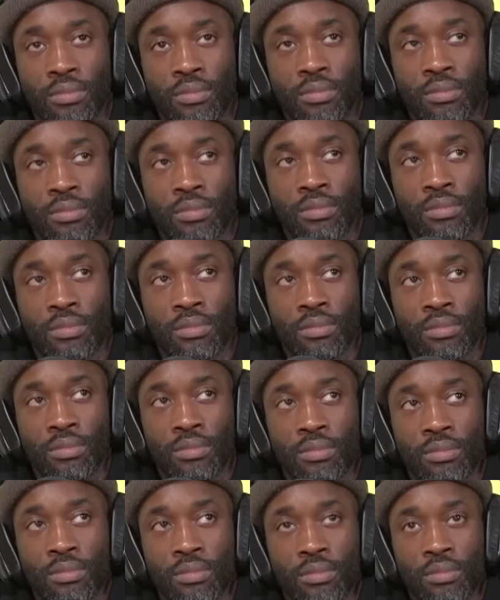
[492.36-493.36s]

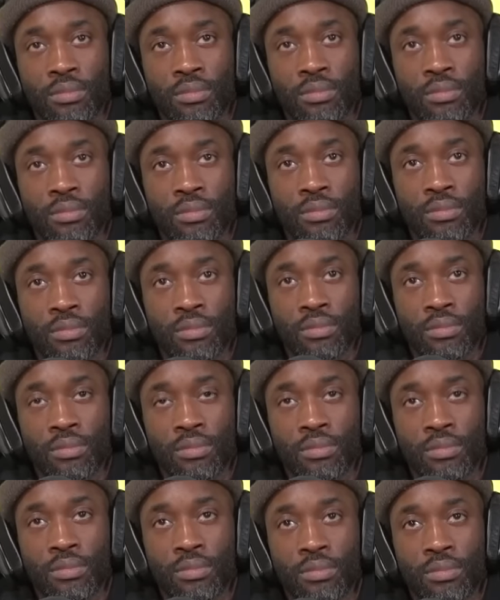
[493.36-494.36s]

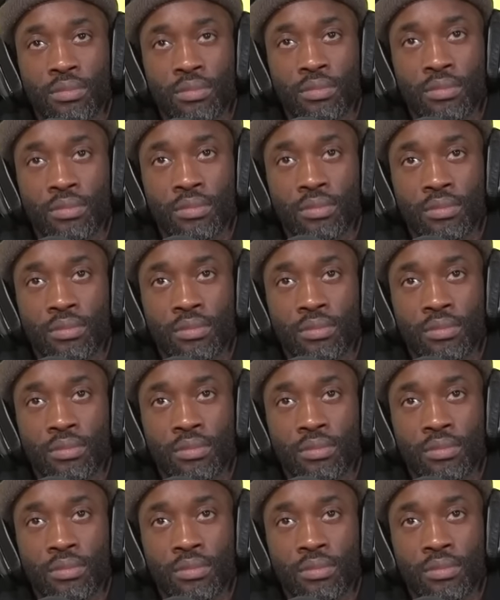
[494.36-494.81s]
The person shown says nothing.